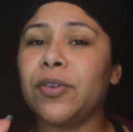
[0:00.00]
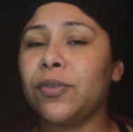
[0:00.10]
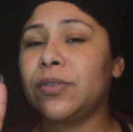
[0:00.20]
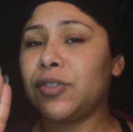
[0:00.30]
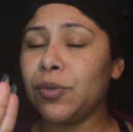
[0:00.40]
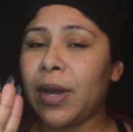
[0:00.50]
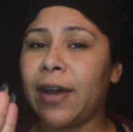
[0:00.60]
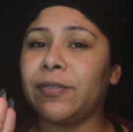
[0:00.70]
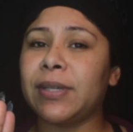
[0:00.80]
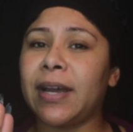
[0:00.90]
You do
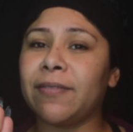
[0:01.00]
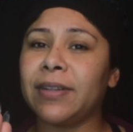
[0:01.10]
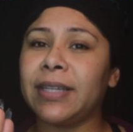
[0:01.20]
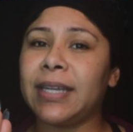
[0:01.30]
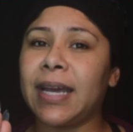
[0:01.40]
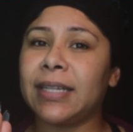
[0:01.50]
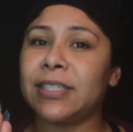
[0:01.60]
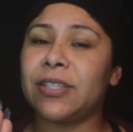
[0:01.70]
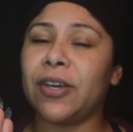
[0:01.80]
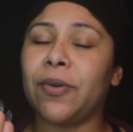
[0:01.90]
have to have clean
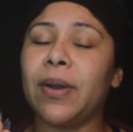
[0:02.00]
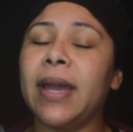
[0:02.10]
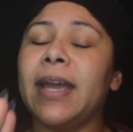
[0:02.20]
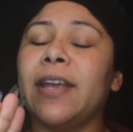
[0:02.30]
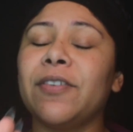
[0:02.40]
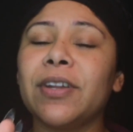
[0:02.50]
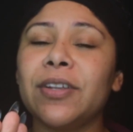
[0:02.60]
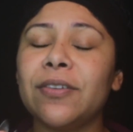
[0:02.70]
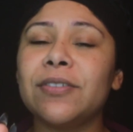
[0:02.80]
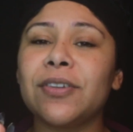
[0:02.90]
hands though. If you're going
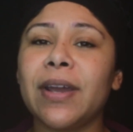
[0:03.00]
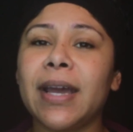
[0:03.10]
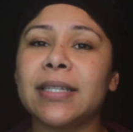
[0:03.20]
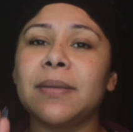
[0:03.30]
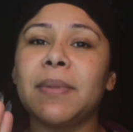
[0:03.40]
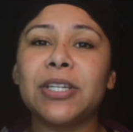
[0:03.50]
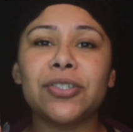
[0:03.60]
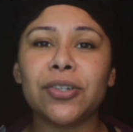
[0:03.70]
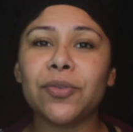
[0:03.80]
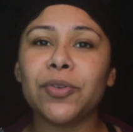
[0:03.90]
to use your hands, and make
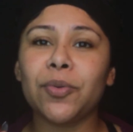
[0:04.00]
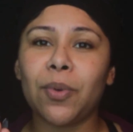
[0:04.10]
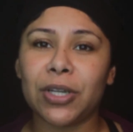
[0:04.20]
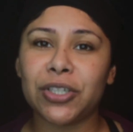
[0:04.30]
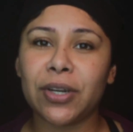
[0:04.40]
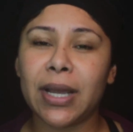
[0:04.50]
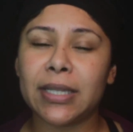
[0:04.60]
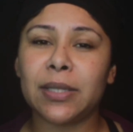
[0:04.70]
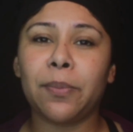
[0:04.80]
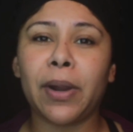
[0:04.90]
sure to wash your
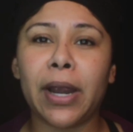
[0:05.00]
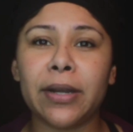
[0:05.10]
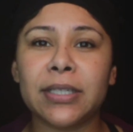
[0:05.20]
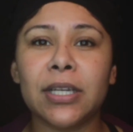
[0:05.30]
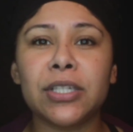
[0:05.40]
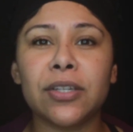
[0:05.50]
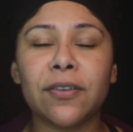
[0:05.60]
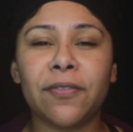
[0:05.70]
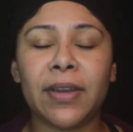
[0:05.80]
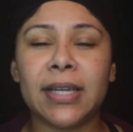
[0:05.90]
hands prior to touching
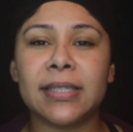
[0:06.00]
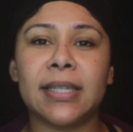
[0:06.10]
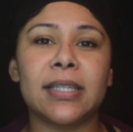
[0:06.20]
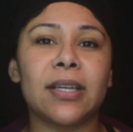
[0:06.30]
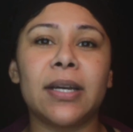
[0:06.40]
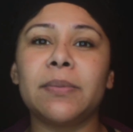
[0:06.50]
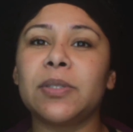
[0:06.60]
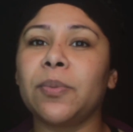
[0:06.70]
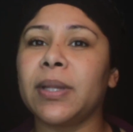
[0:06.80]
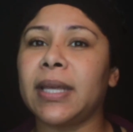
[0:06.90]
your face. This
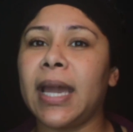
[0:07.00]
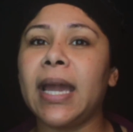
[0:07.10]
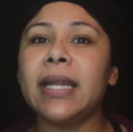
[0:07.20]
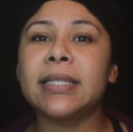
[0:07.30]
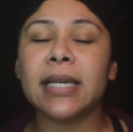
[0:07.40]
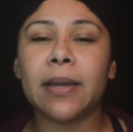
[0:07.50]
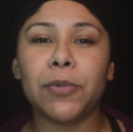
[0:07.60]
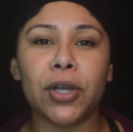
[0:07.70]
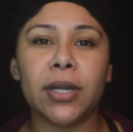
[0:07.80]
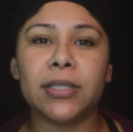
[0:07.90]
comes with any time
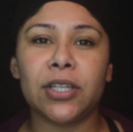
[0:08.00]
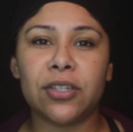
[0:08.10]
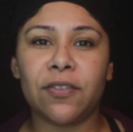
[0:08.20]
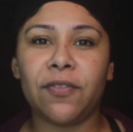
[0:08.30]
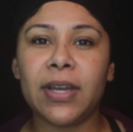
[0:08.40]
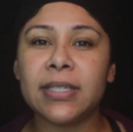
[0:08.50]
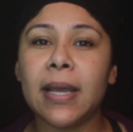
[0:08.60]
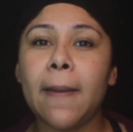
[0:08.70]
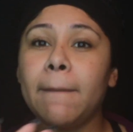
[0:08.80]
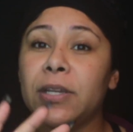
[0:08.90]
you're going to touch your face.
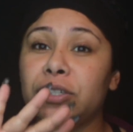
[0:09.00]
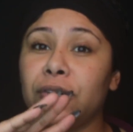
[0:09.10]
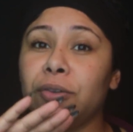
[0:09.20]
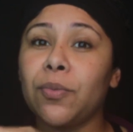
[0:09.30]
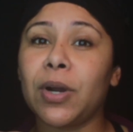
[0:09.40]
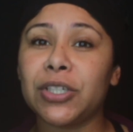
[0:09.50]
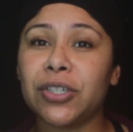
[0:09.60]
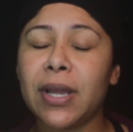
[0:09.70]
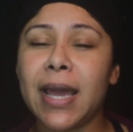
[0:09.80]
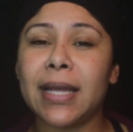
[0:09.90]
Make sure you
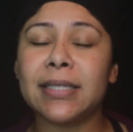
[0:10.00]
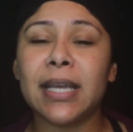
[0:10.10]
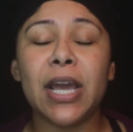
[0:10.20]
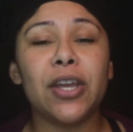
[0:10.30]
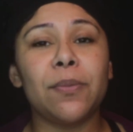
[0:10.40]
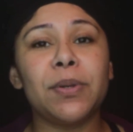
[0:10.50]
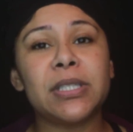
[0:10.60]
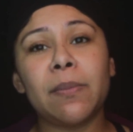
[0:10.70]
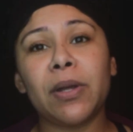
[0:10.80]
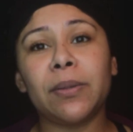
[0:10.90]
wash your hands,
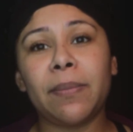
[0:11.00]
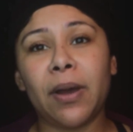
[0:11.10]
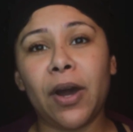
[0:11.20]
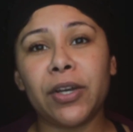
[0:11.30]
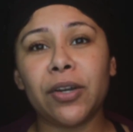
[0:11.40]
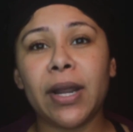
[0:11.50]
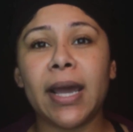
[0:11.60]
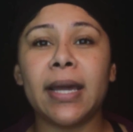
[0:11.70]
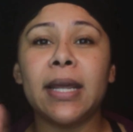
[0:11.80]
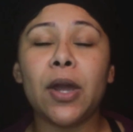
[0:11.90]
put some on your
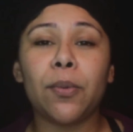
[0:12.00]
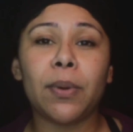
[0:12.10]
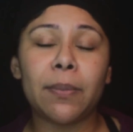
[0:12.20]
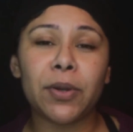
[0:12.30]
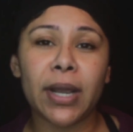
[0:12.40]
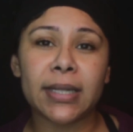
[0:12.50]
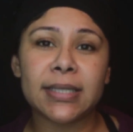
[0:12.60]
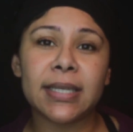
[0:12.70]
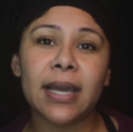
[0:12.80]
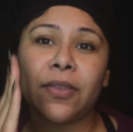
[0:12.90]
hand, rub your
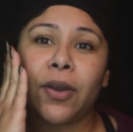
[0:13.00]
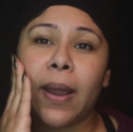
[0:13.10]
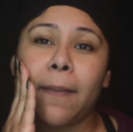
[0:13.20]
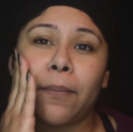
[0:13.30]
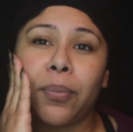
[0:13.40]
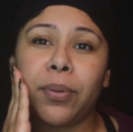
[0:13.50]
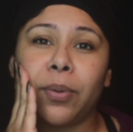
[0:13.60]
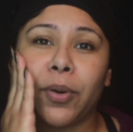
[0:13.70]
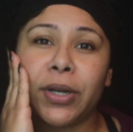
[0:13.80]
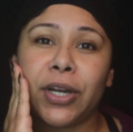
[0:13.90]
hands together and
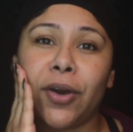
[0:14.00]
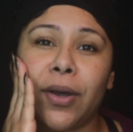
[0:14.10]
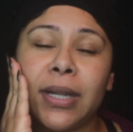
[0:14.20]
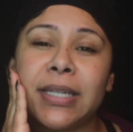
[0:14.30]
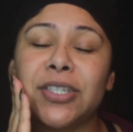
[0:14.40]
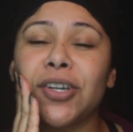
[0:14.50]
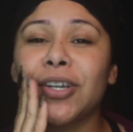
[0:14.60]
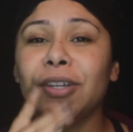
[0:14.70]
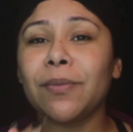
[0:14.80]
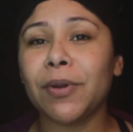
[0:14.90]
put it on in
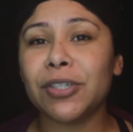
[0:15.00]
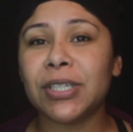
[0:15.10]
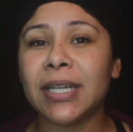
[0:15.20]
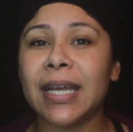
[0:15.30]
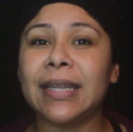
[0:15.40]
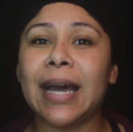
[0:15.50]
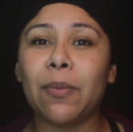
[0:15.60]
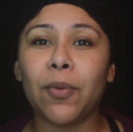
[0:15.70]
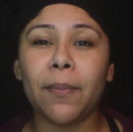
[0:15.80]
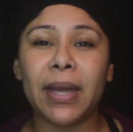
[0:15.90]
circular motion, and
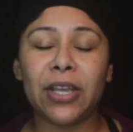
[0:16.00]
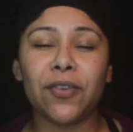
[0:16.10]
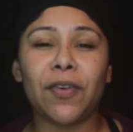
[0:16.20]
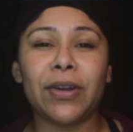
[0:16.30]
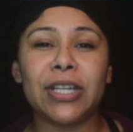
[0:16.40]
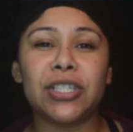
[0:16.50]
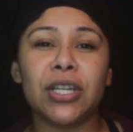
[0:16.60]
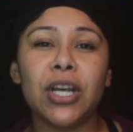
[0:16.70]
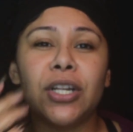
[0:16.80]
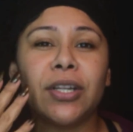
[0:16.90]
that will make your
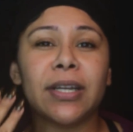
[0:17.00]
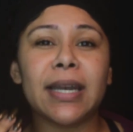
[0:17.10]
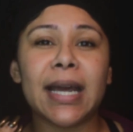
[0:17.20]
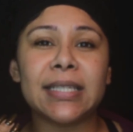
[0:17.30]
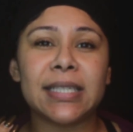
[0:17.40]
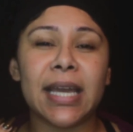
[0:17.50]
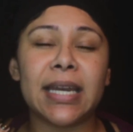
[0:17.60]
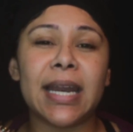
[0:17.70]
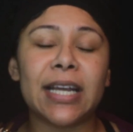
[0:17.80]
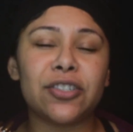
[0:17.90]
foundation look nice
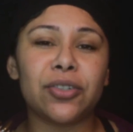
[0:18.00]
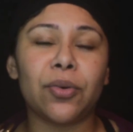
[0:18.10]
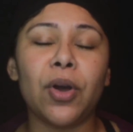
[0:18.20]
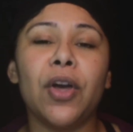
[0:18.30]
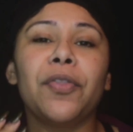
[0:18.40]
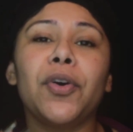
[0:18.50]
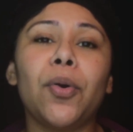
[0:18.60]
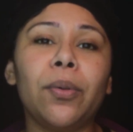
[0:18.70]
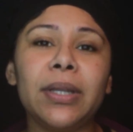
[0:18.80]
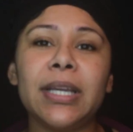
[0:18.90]
and natural. The
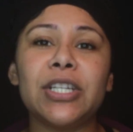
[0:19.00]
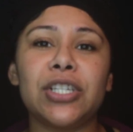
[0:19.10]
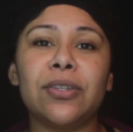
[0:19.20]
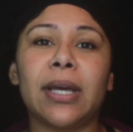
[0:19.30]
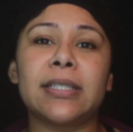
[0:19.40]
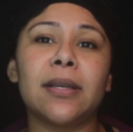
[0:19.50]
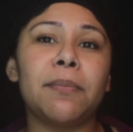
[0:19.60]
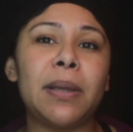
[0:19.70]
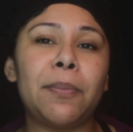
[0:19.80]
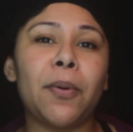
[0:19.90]
only issue that
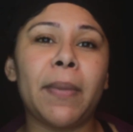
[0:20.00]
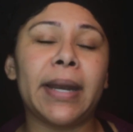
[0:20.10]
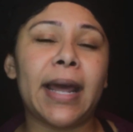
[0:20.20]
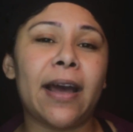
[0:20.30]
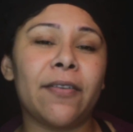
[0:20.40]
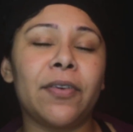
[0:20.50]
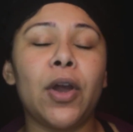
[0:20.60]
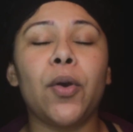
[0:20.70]
some people might have